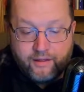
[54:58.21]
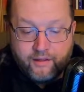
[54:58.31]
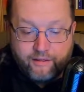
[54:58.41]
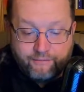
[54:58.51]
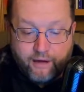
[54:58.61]

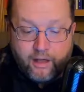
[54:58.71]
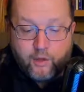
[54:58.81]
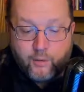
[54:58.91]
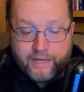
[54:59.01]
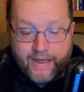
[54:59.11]
the
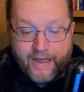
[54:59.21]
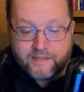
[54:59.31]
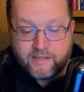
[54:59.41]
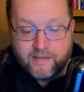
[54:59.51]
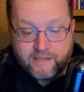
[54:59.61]
following
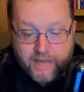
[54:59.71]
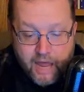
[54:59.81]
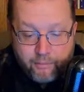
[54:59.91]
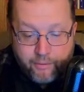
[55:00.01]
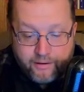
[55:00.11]
accidents
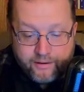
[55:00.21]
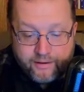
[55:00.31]
happened.